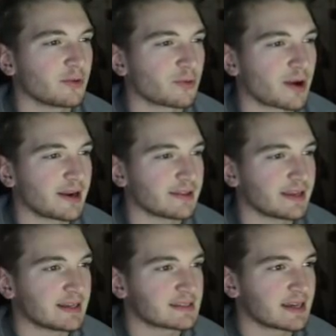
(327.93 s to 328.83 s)
right on
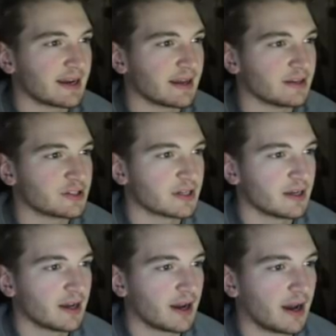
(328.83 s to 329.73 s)
the inside edge.
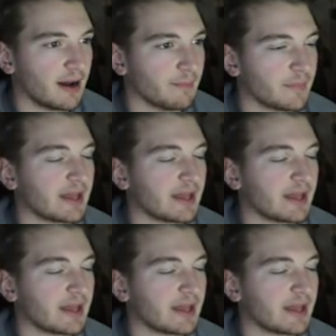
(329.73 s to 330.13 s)
Um,